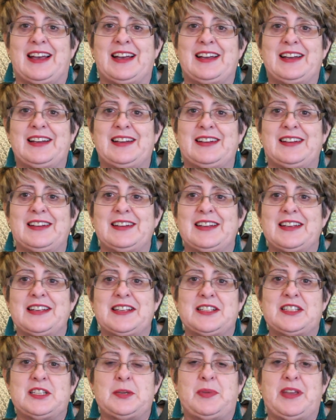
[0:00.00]
uh,
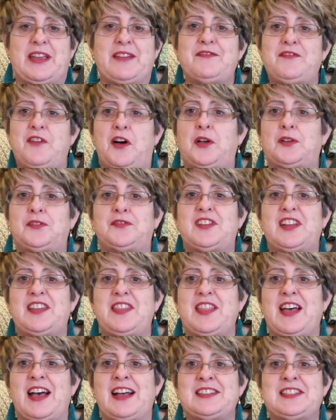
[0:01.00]
to be involved
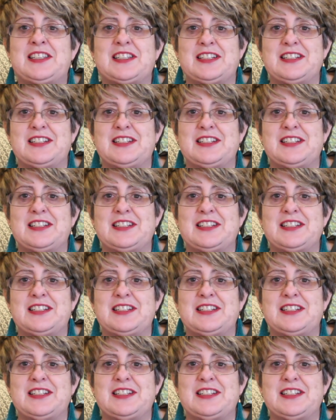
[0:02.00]
in that.